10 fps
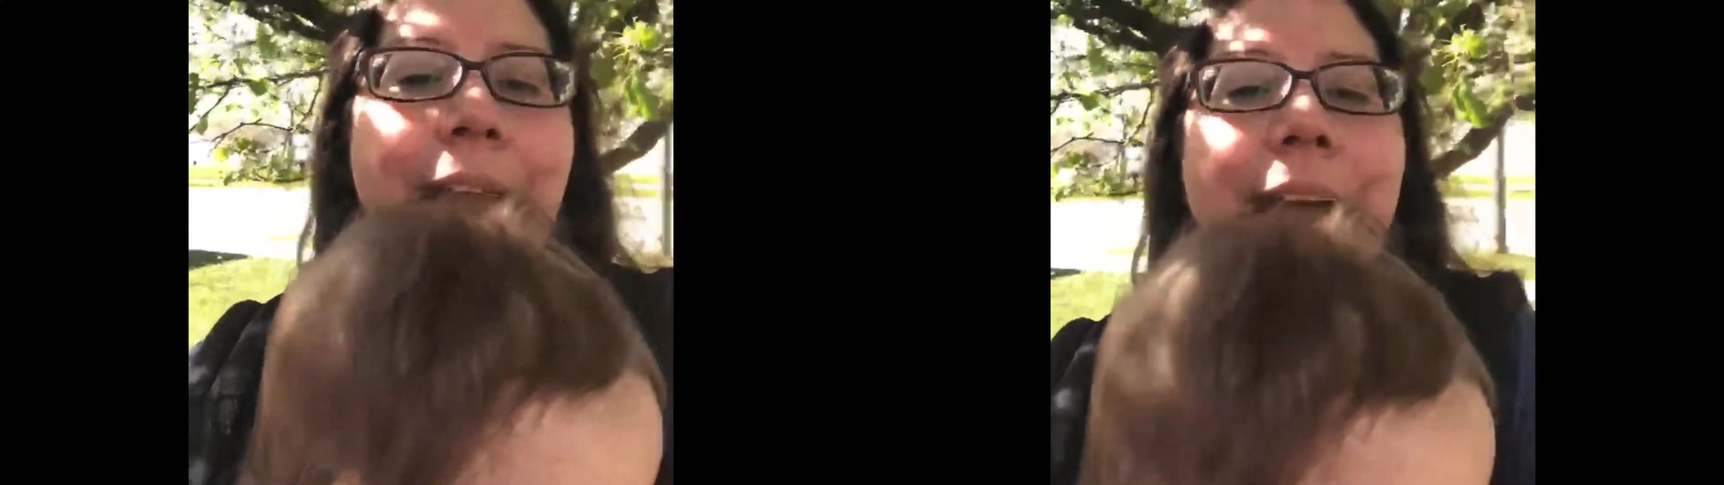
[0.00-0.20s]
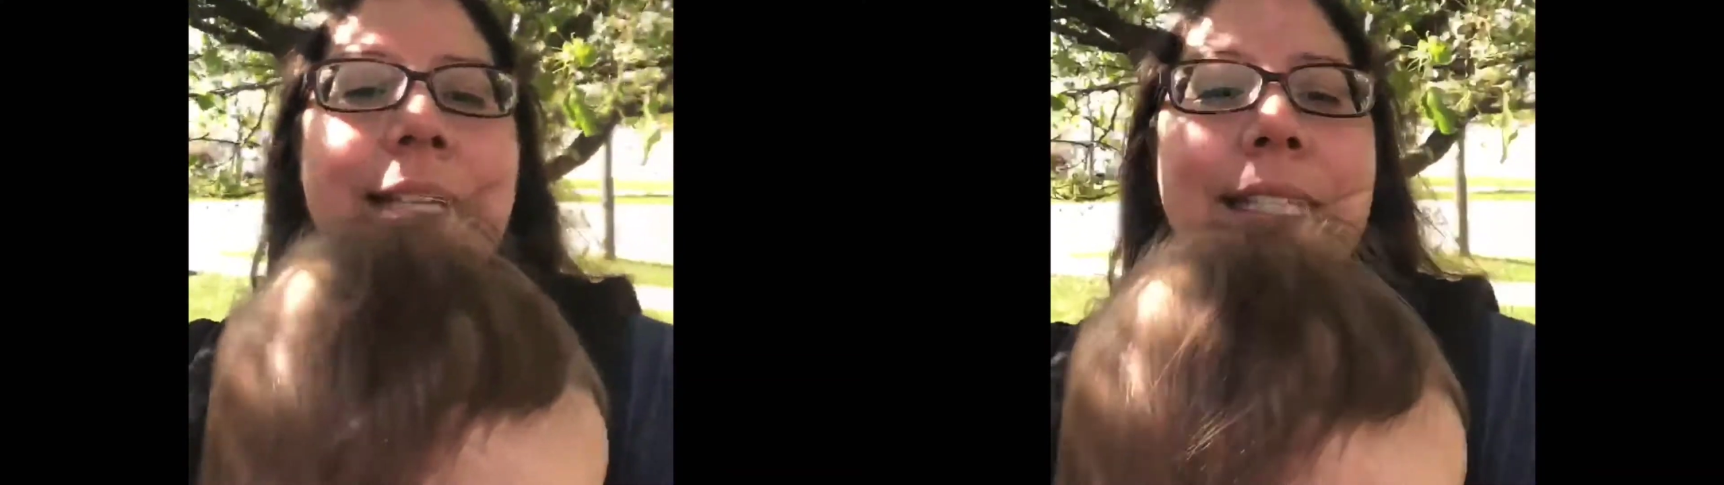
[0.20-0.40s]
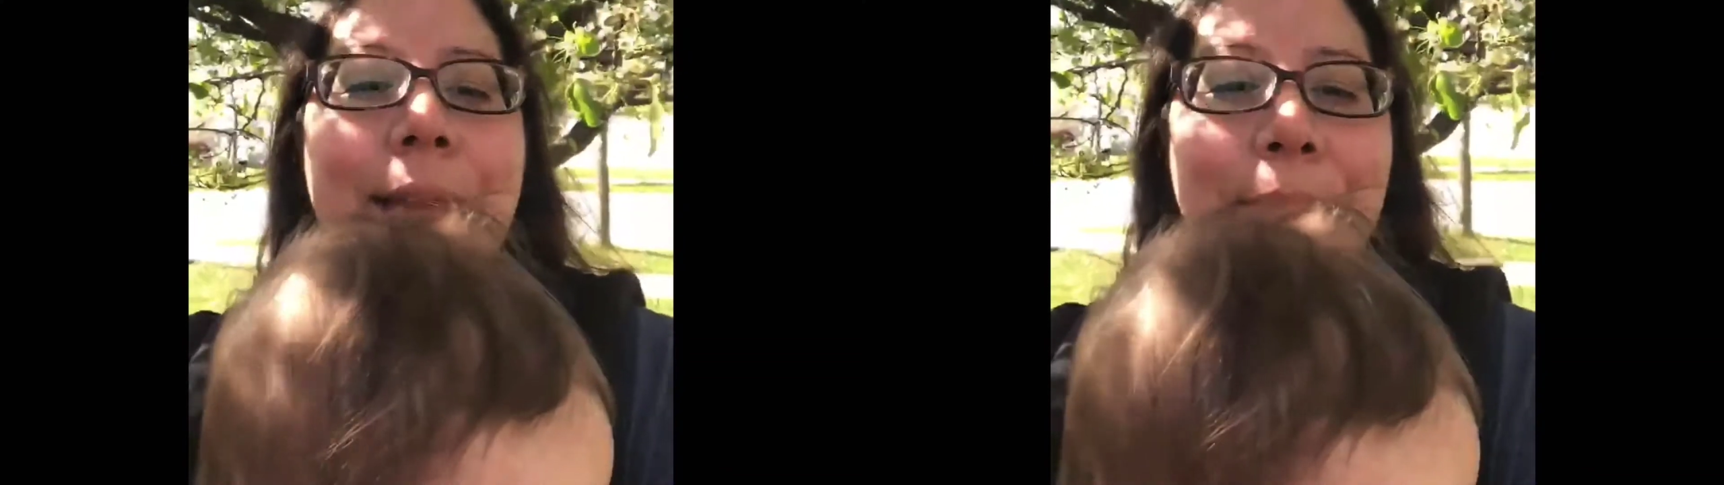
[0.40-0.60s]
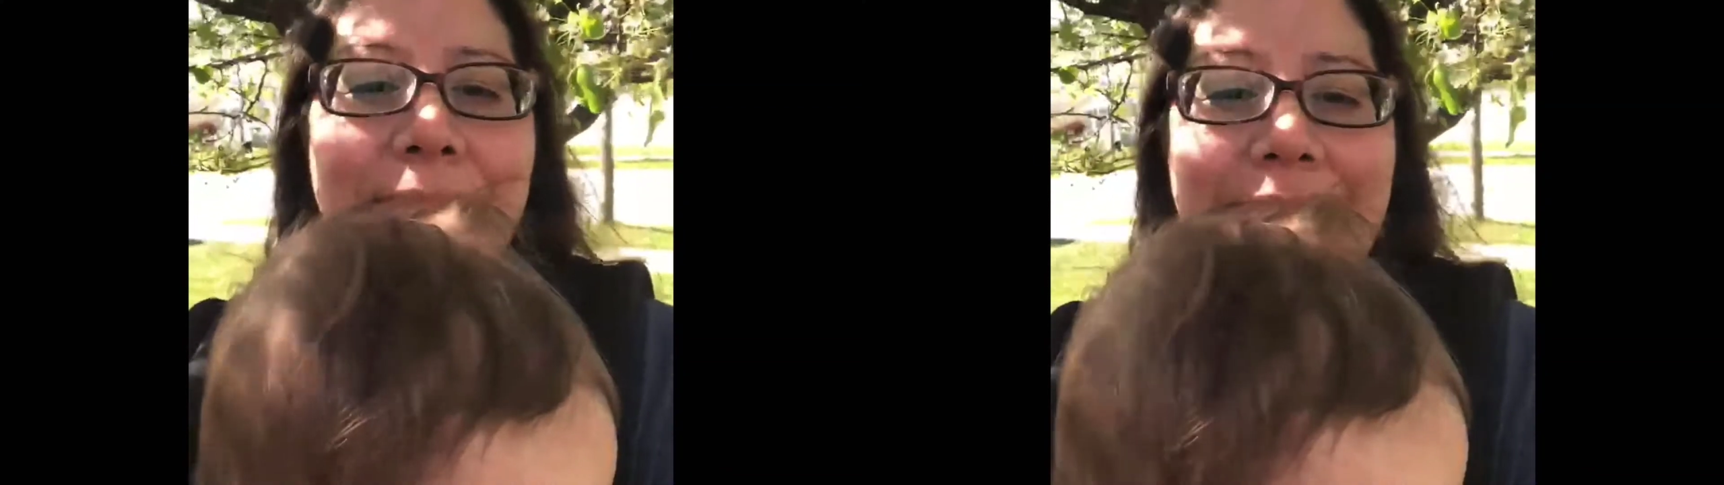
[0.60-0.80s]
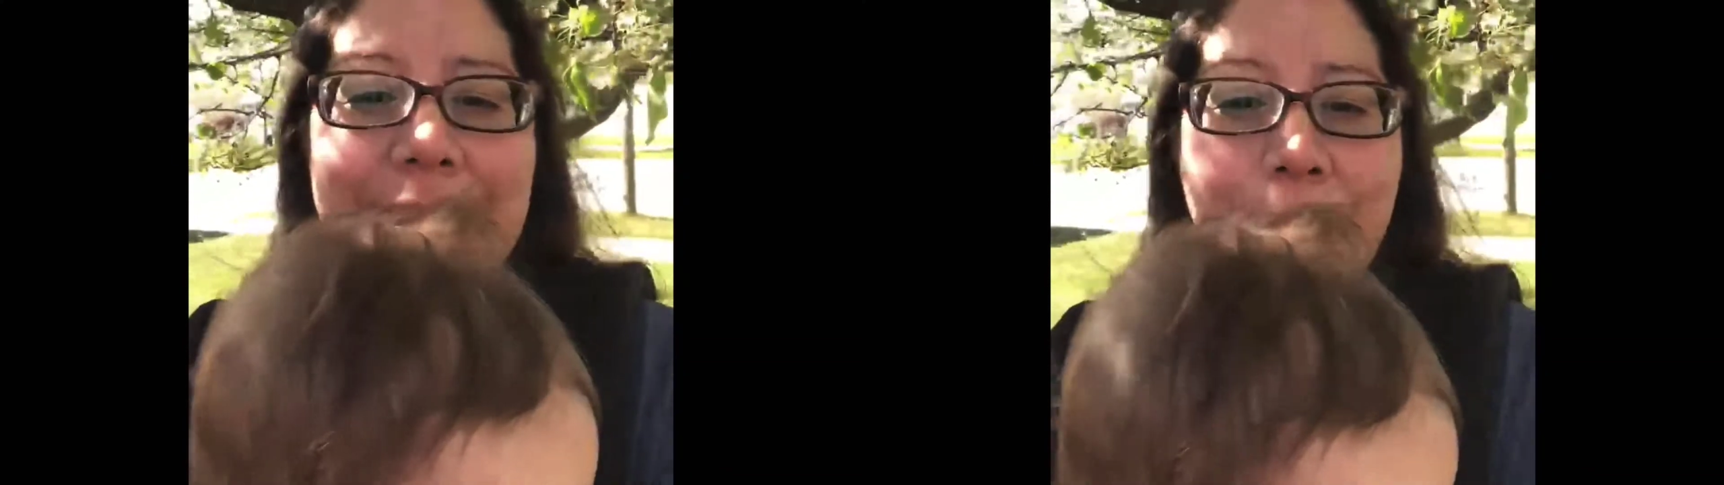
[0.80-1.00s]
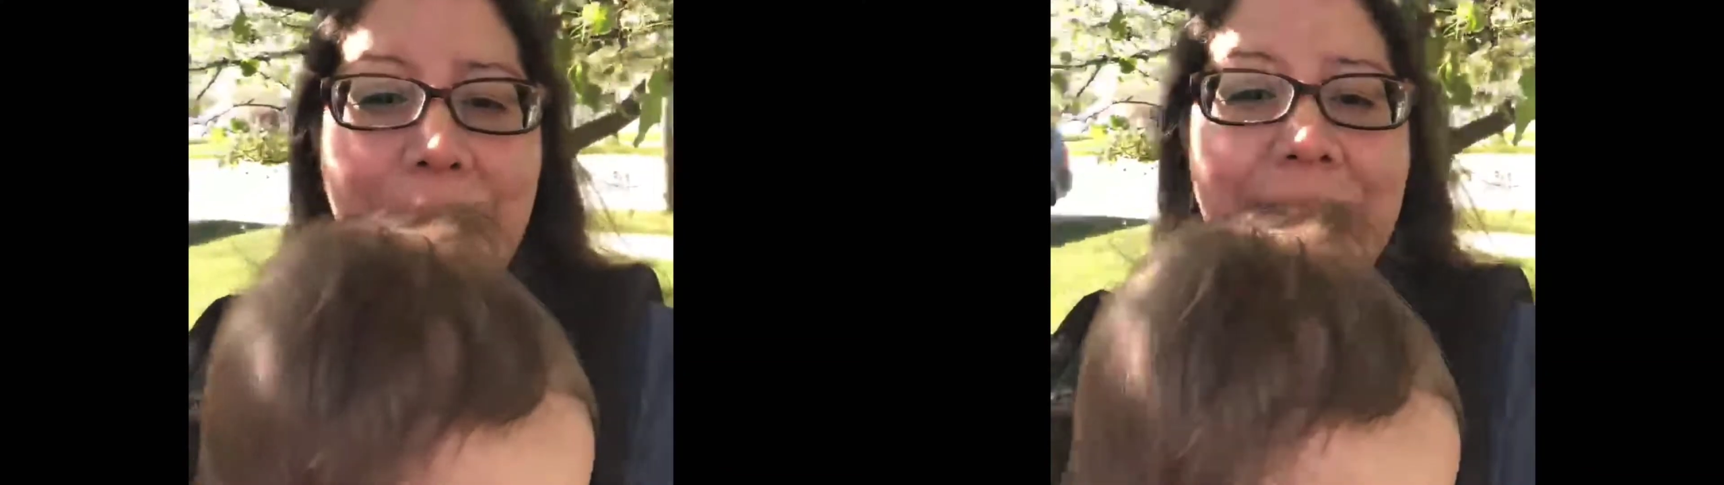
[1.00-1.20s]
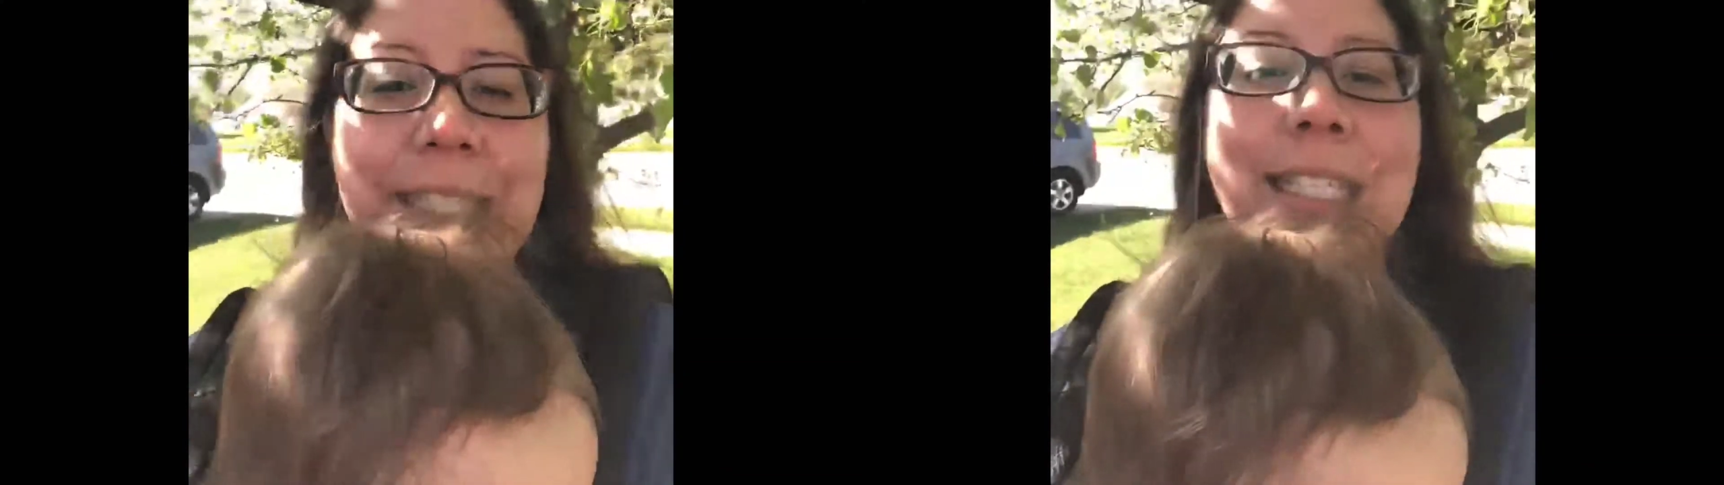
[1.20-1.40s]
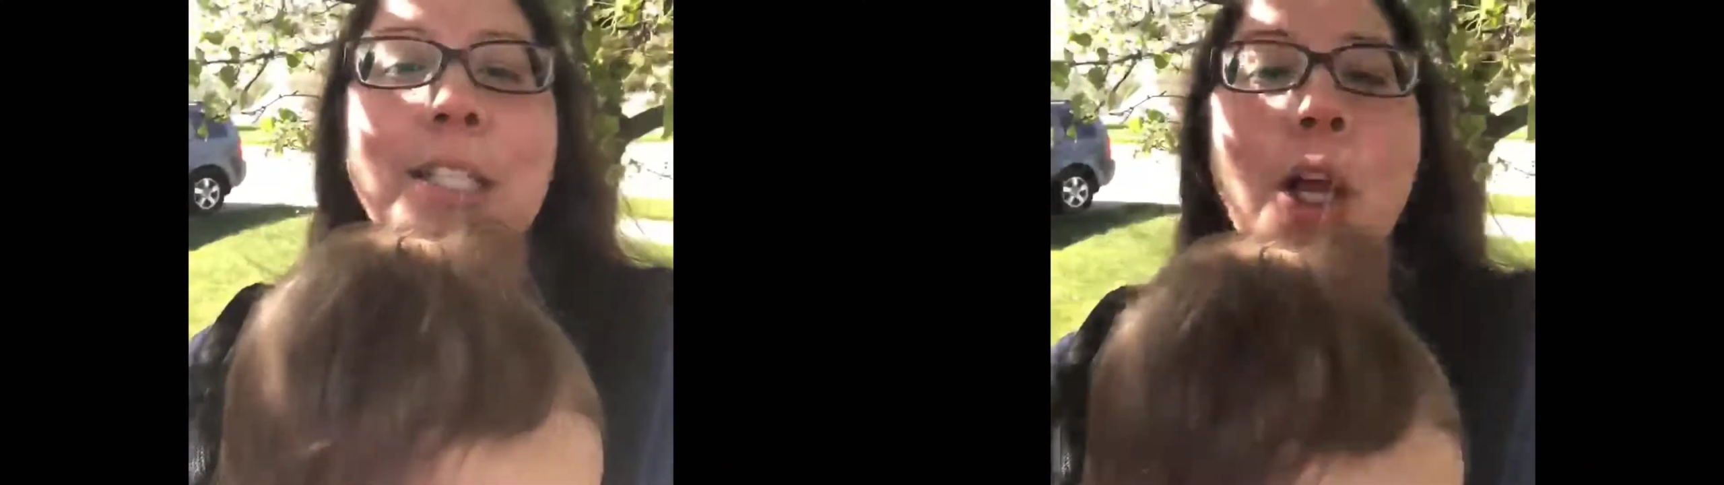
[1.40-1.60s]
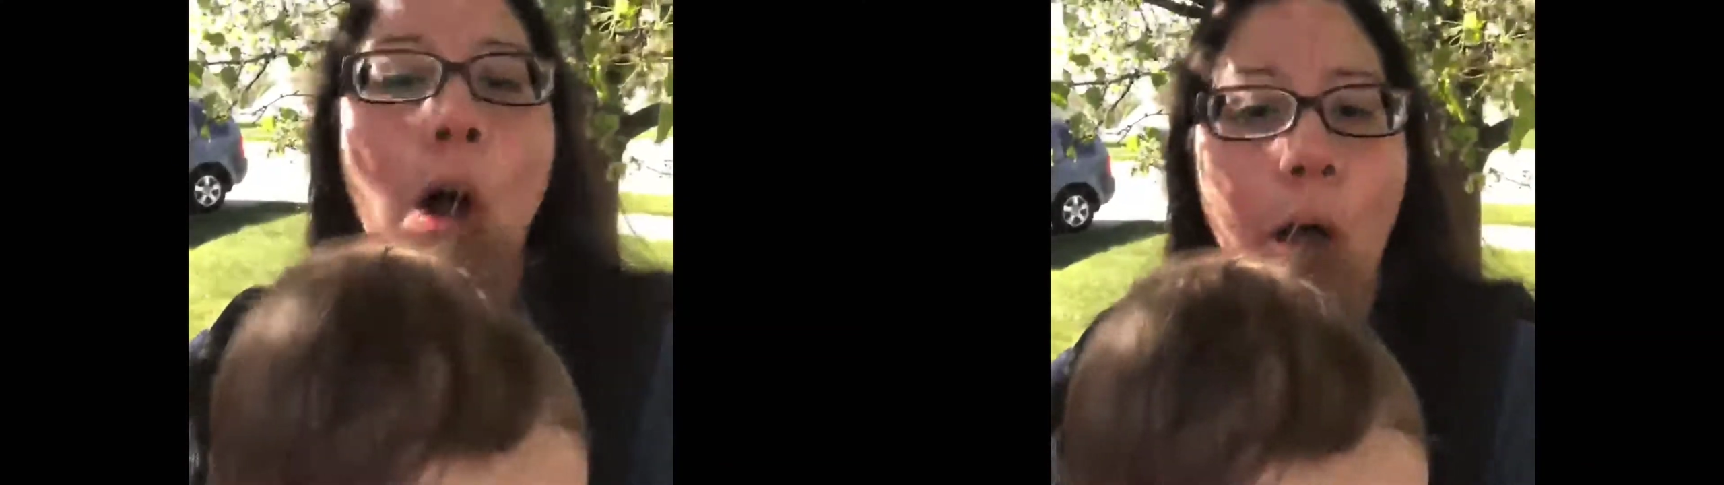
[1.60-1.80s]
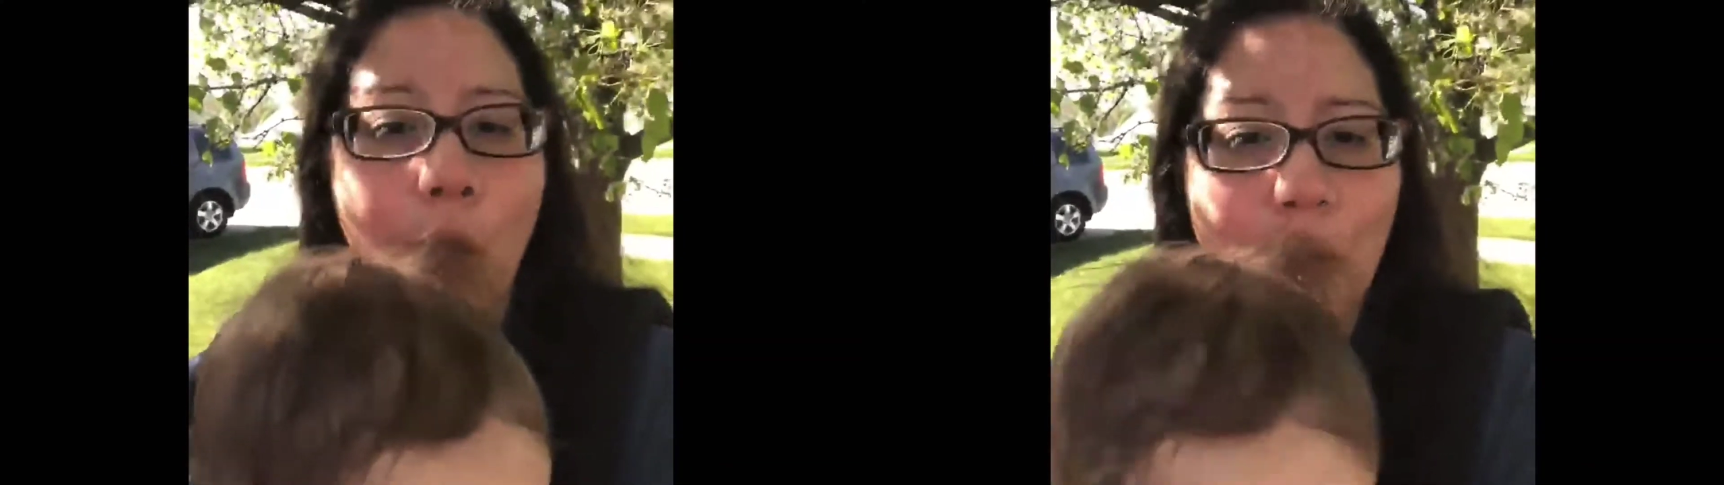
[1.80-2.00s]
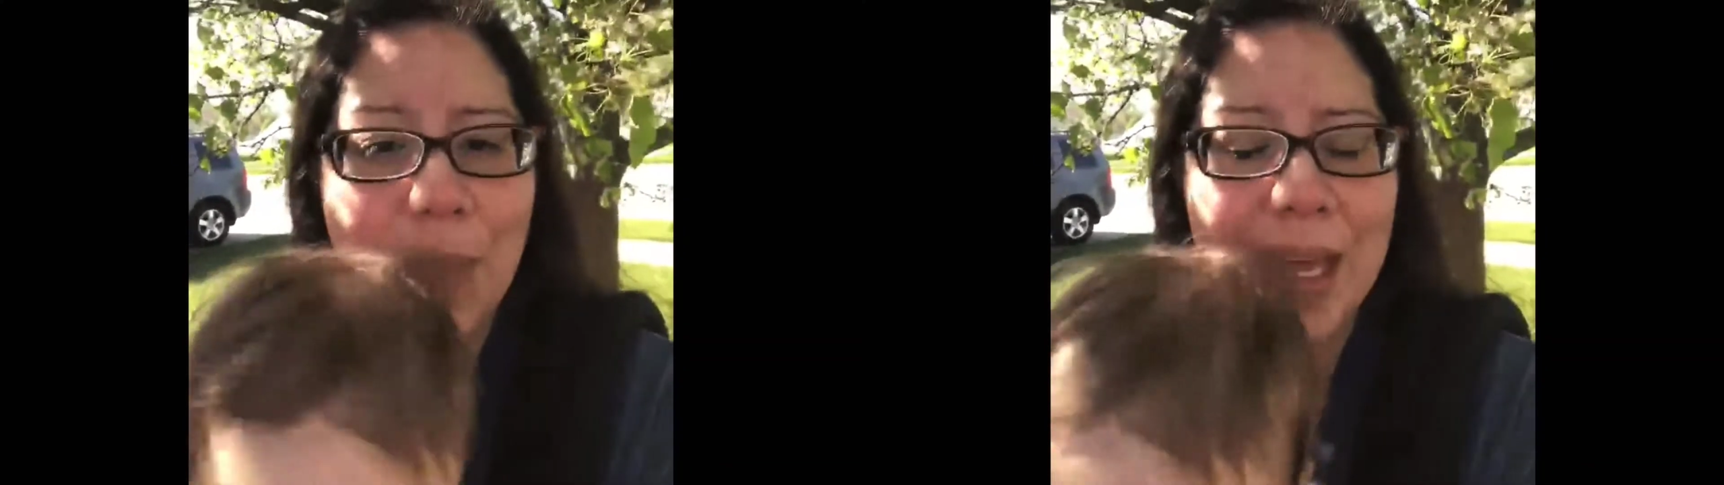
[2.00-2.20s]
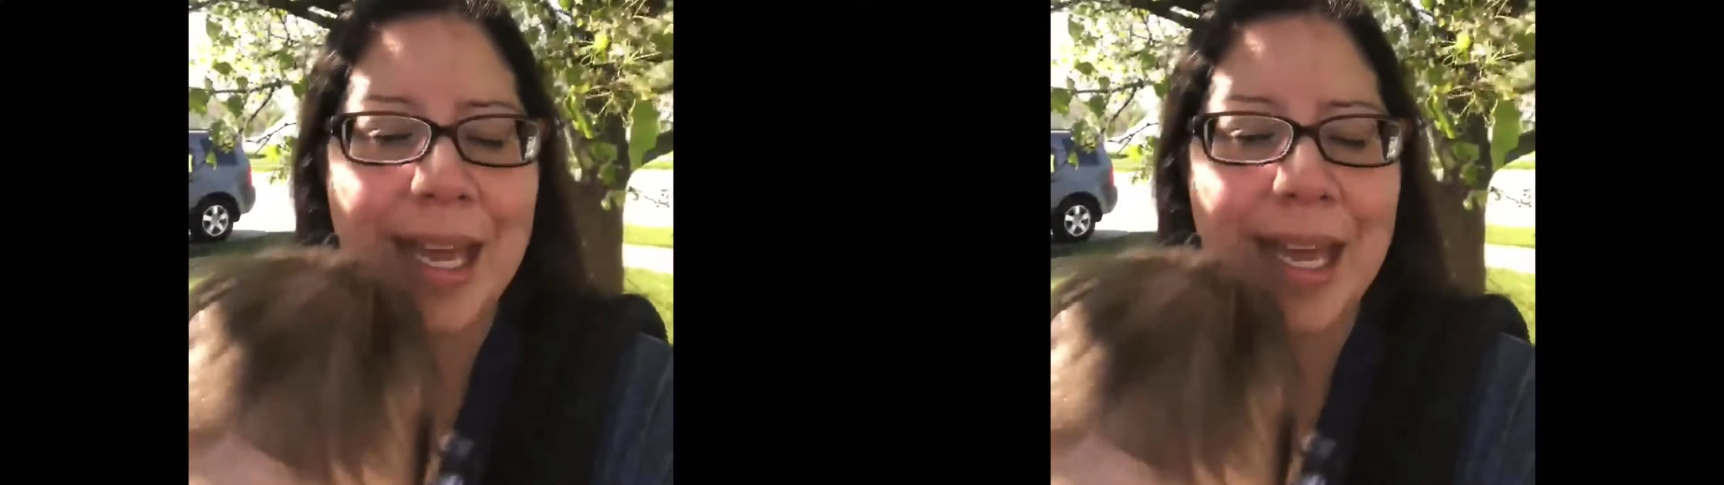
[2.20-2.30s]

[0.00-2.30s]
something that makes us calm,